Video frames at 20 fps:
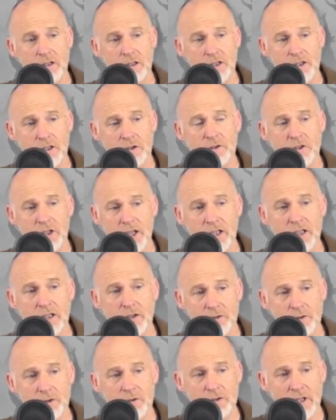And He'll take
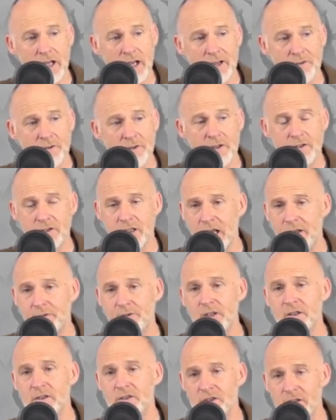you through death.
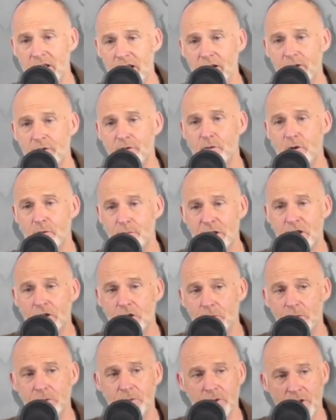Death itself will
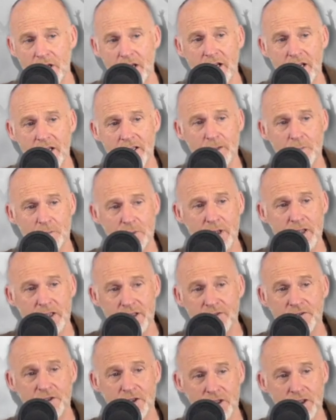become the hiding
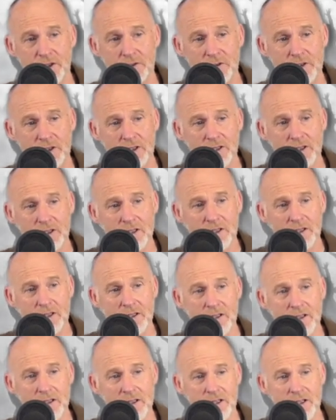place for you.
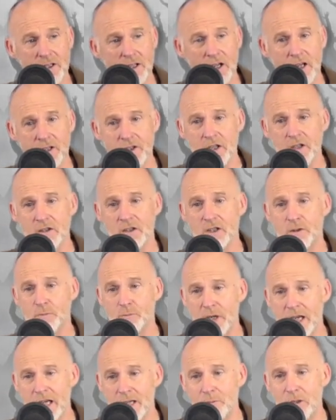And this
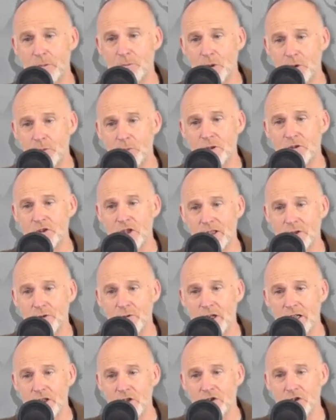baby boomer
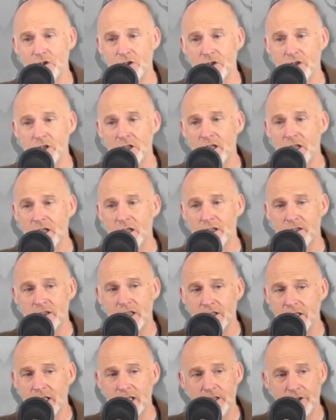generation,
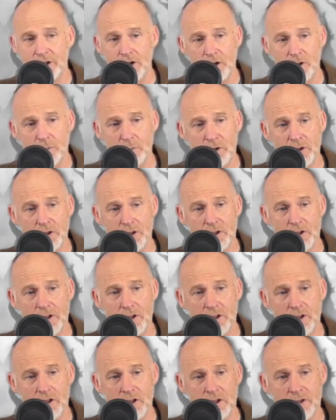they're nearly up.
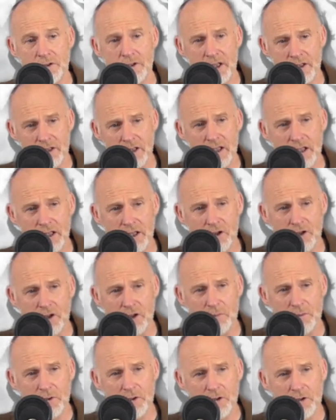They're nearly
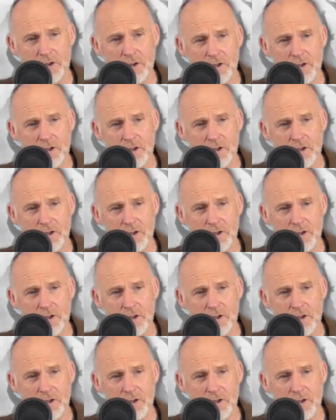up.